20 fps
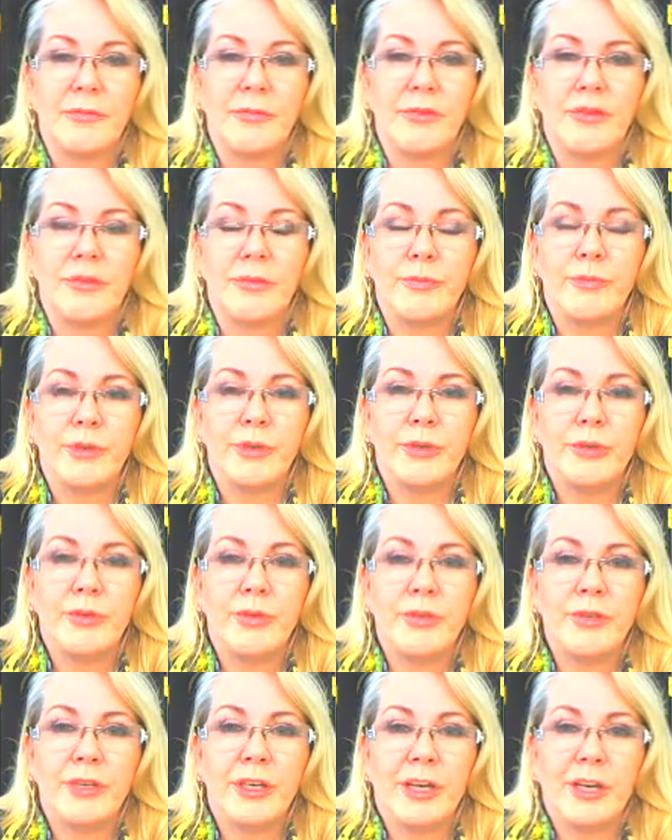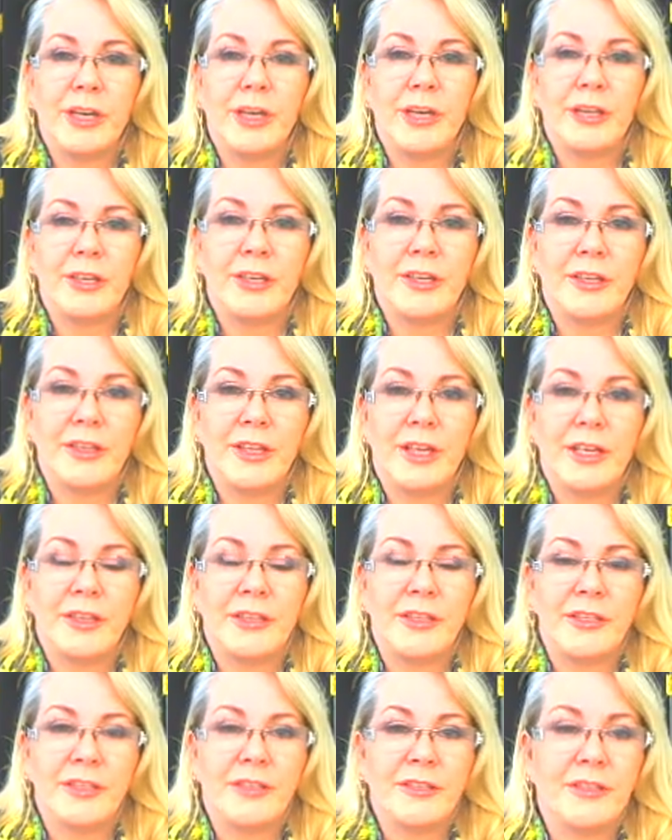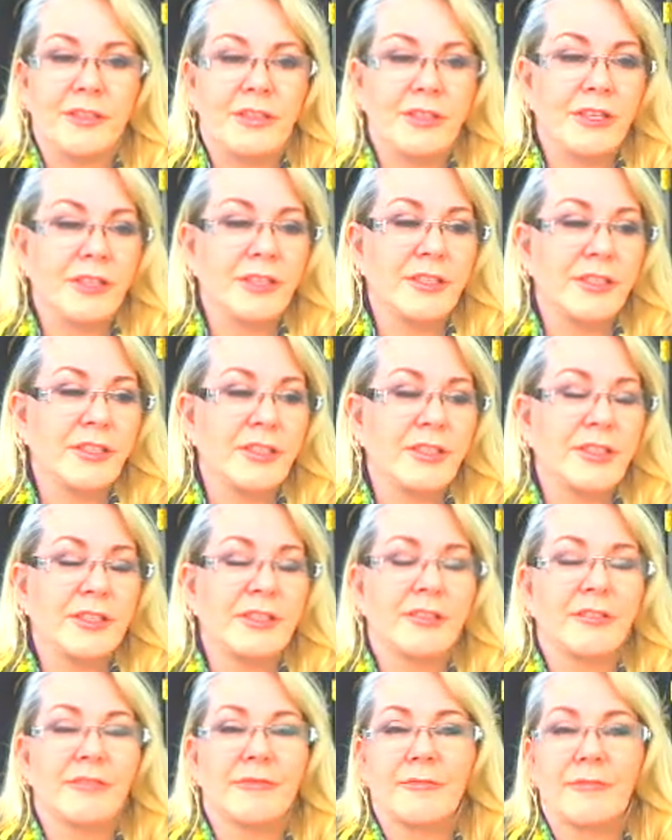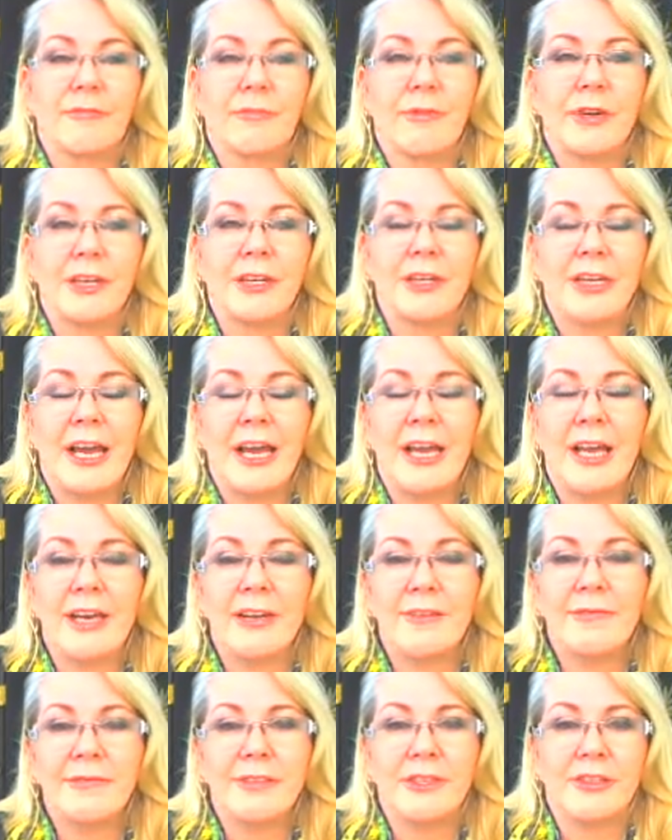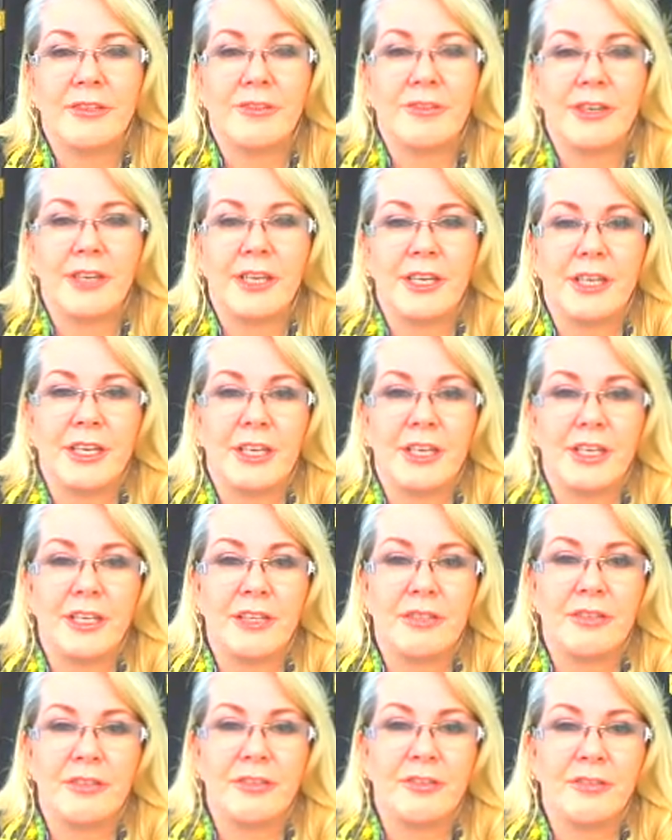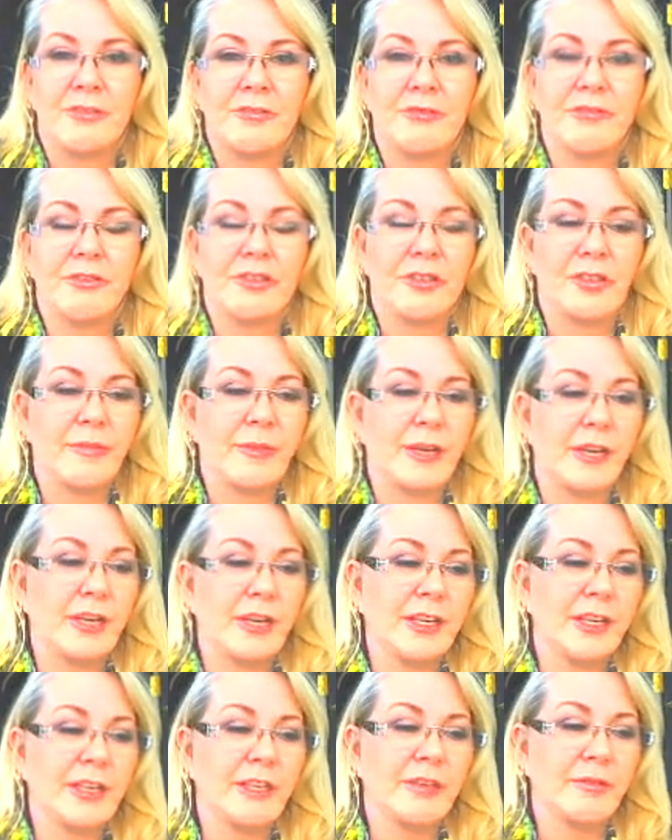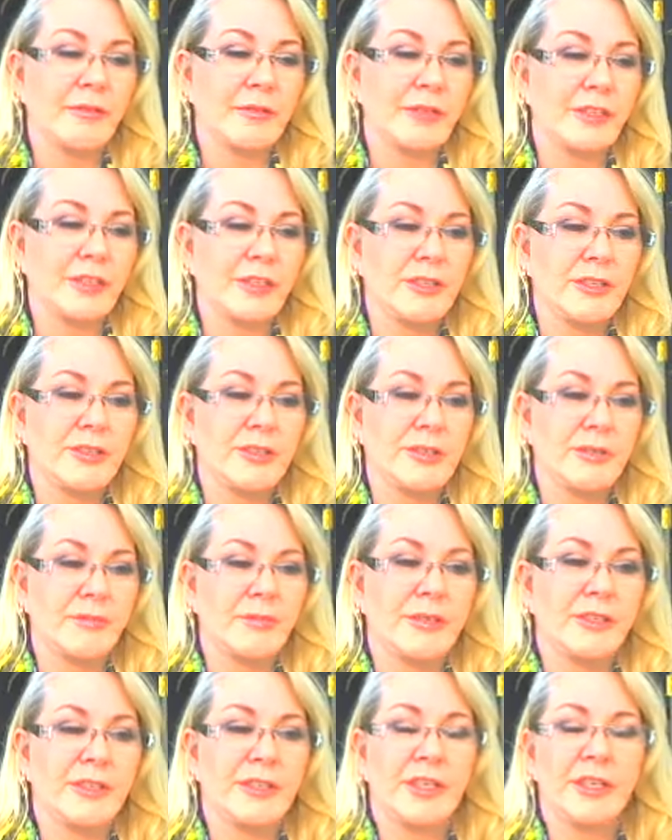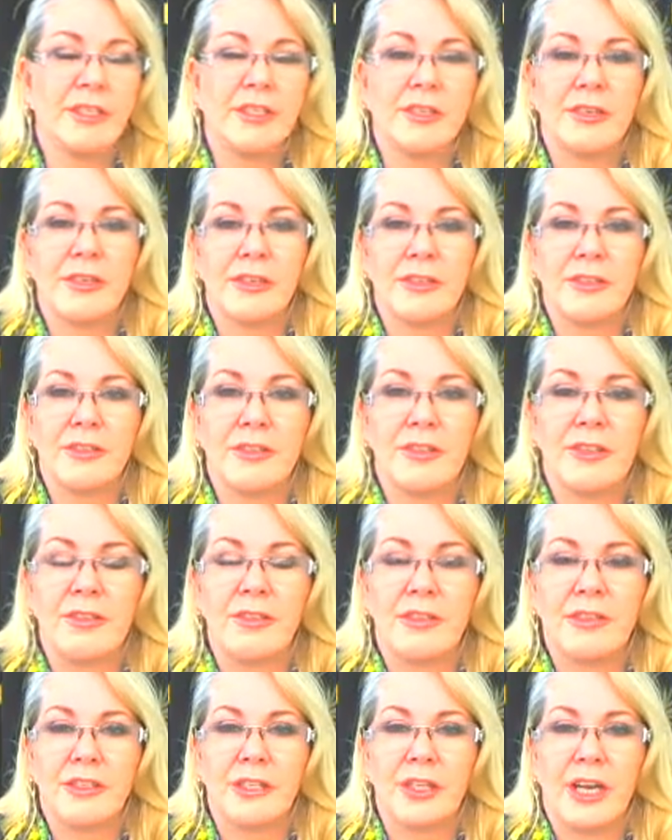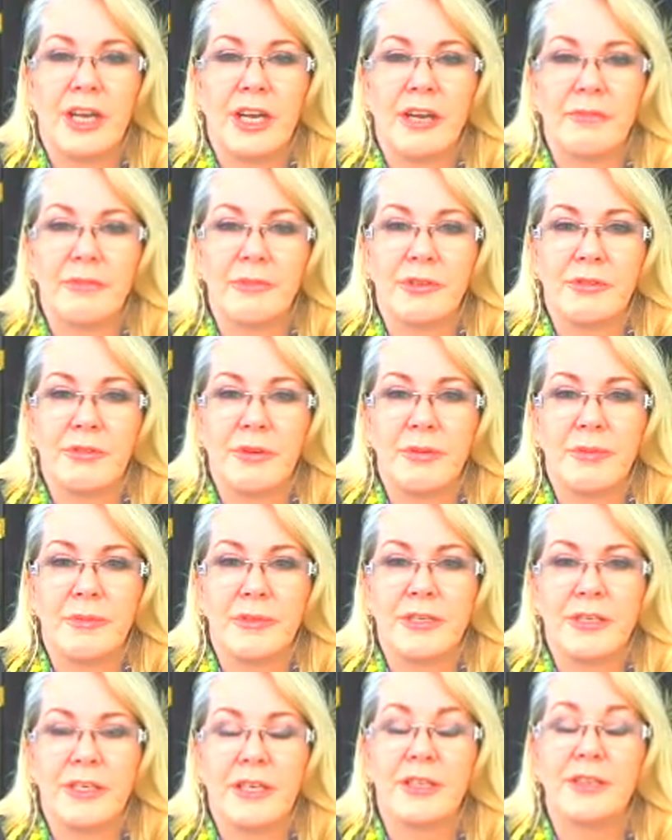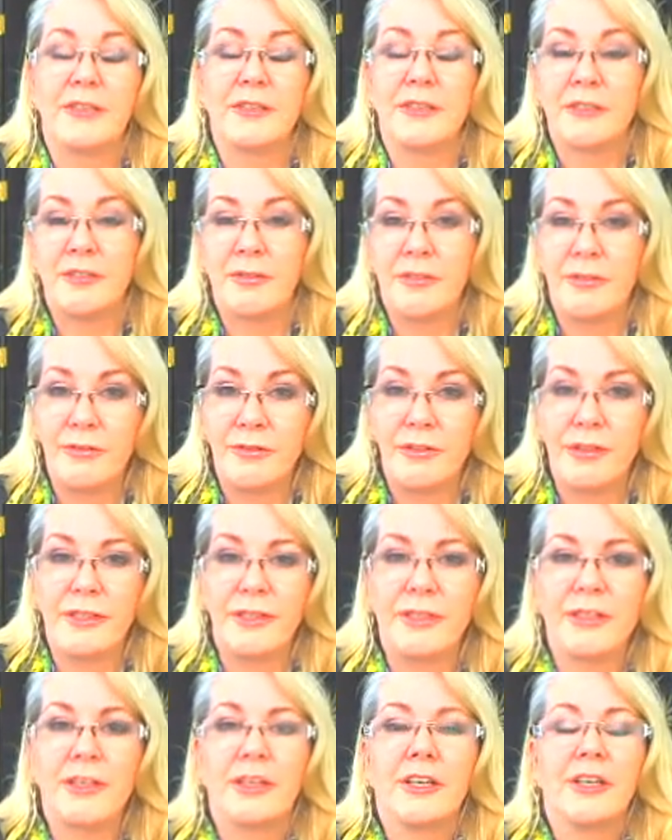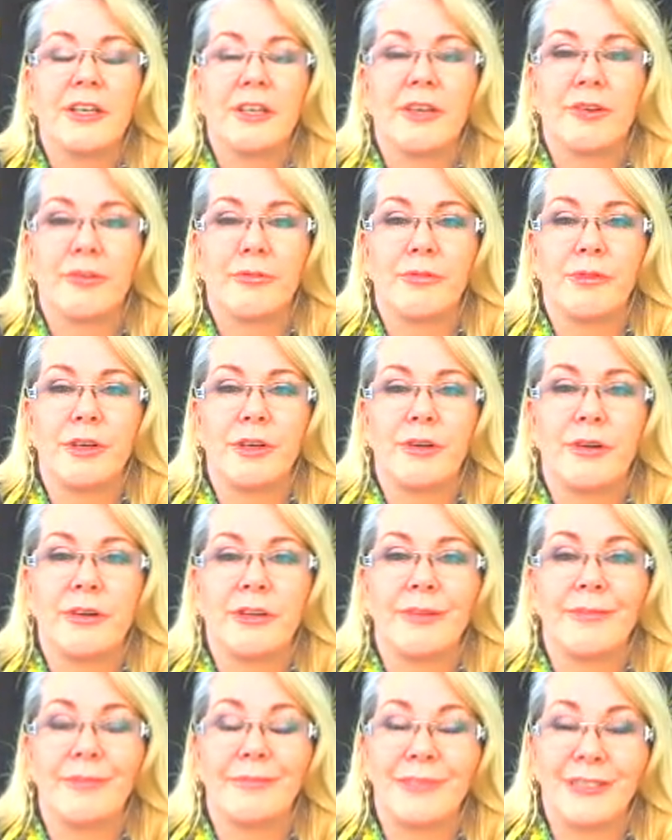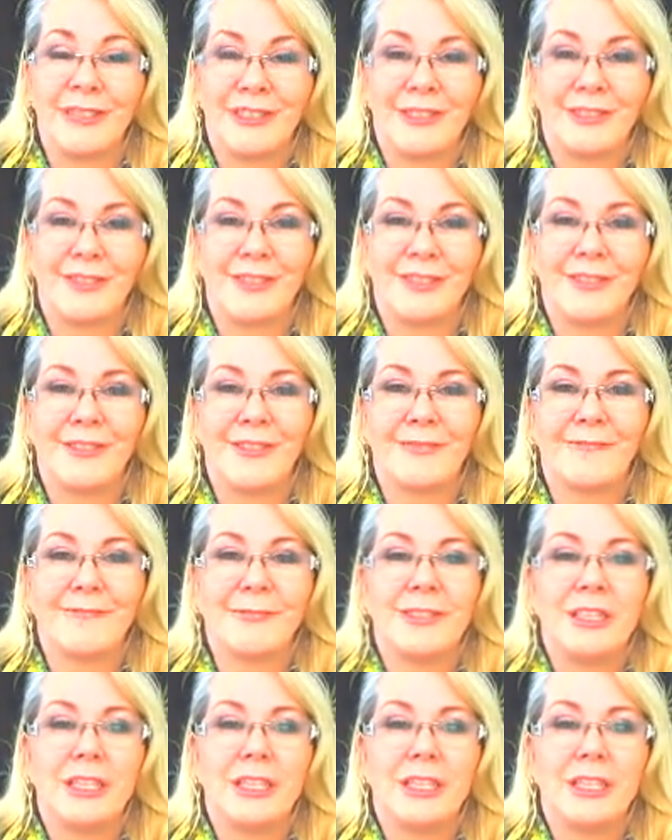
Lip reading: new moon, and that is just one half a degree into Gemini, which is the position on the solar chart which represents your career and business.